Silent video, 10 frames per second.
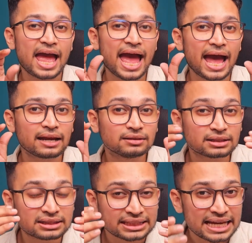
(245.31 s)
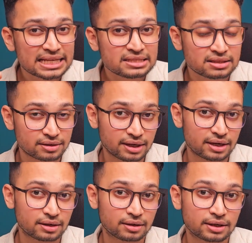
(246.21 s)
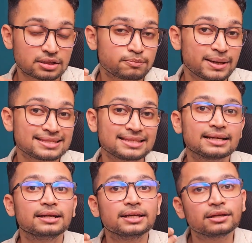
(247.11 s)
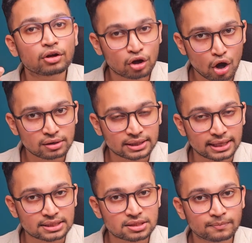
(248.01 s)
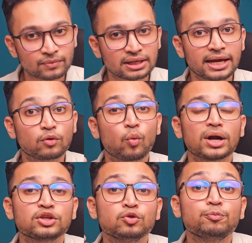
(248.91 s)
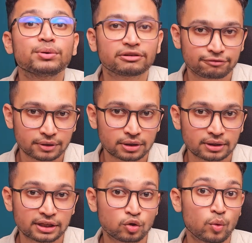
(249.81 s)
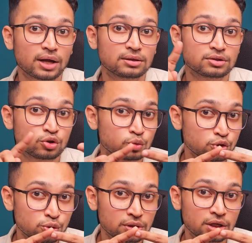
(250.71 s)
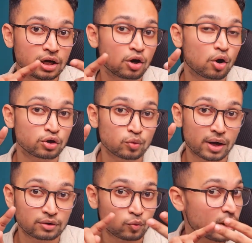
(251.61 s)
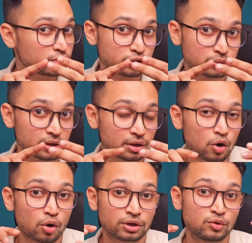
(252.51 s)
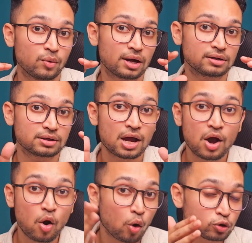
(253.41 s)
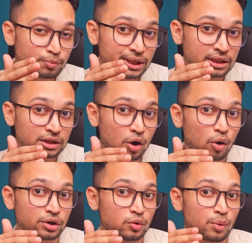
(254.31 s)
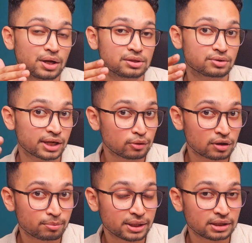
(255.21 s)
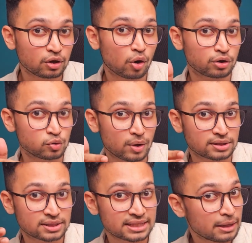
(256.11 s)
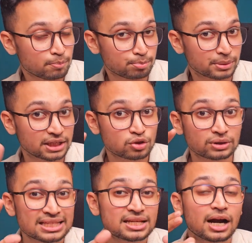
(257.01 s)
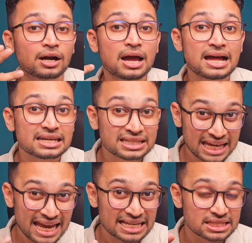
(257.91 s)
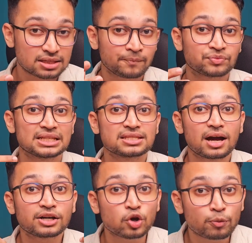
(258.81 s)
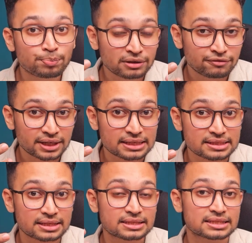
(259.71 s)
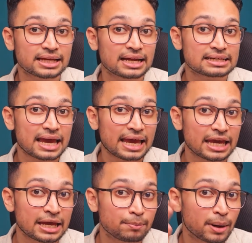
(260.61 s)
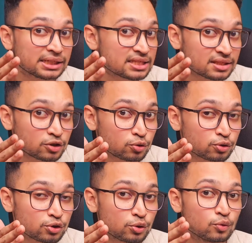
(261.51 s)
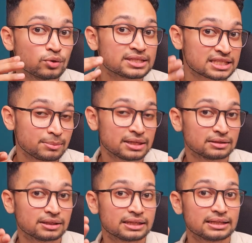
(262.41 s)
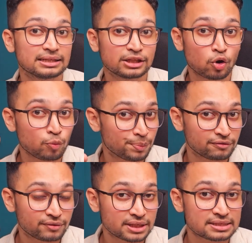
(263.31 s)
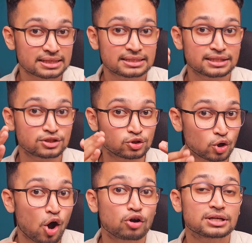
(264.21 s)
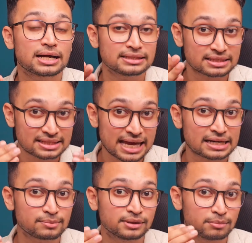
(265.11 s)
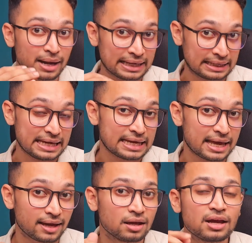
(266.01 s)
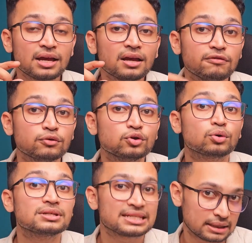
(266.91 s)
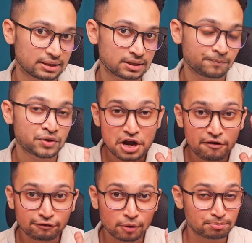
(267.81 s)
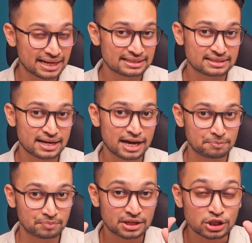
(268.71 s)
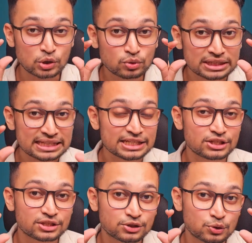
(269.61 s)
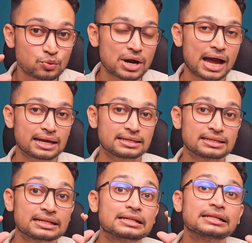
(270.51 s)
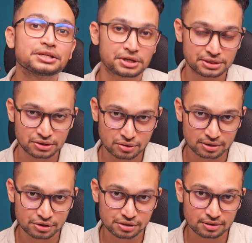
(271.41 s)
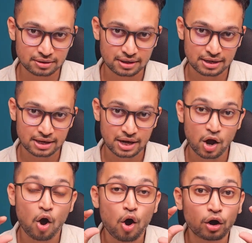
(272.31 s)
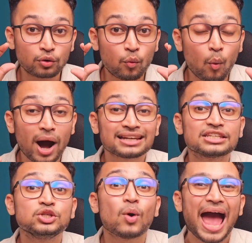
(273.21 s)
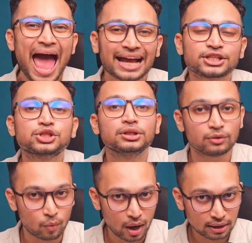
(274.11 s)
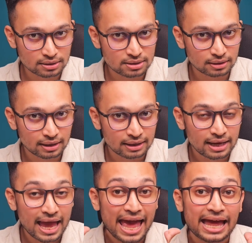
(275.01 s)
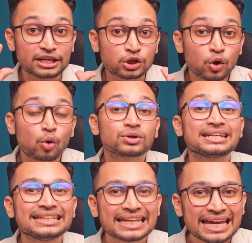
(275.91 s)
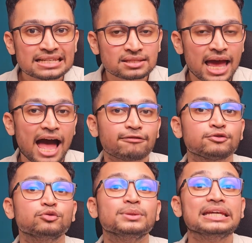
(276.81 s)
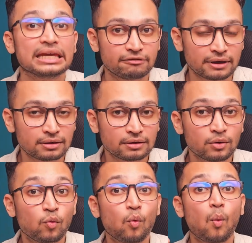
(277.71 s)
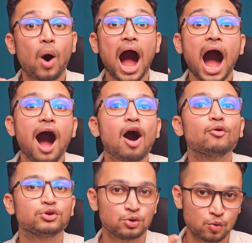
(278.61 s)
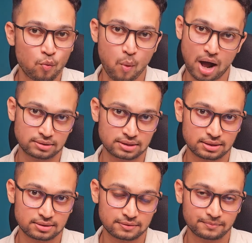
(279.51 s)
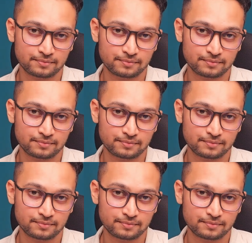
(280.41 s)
And the taste layer is basically context, like what you prefer, like you want 2 sugar or you want 1 sugar, or you want oat milk or you want regular milk or you want skim milk. So these are taste, these are your preferences that a barista don't know. Similarly, your preferences is not understandable by an AI if you don't tell it. From next time, you need to write clear instruction on what you actually want, and your taste have to be given how you want it.